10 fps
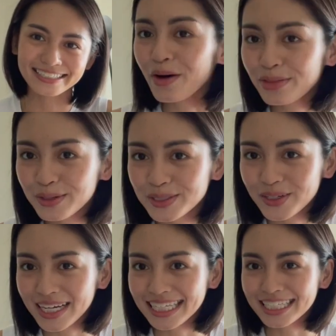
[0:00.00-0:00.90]
All those
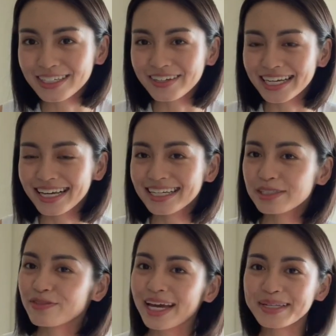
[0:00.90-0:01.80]
great ingredients,
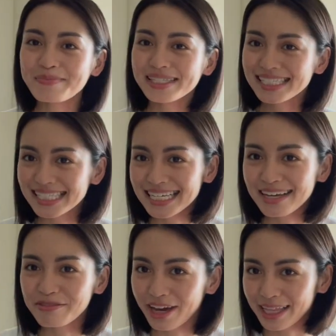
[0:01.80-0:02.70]
vitamin C
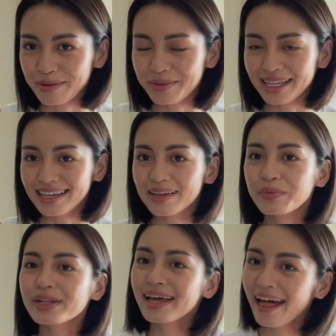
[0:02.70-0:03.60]
and vitamin E,
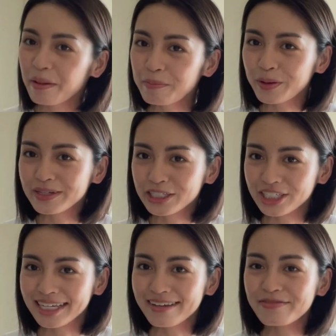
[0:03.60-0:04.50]
will help you
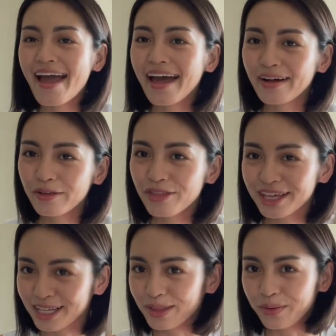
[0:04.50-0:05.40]
achieve
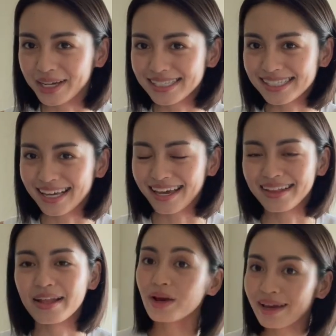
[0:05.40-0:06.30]
healthy glowing
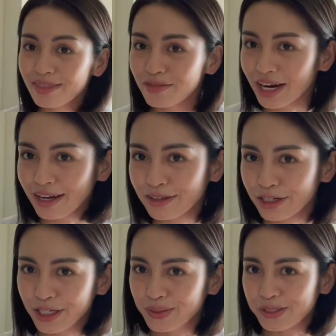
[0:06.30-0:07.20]
skin with regular
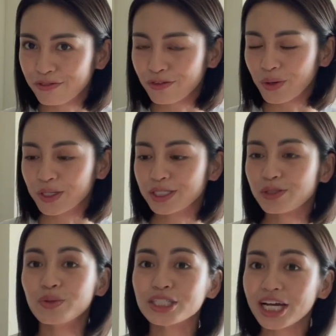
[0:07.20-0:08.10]
use, of course,
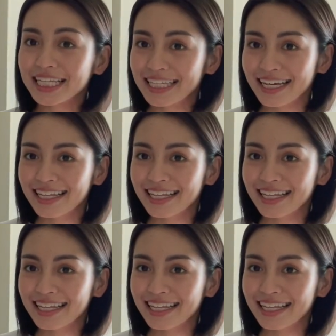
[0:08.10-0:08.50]
which I did.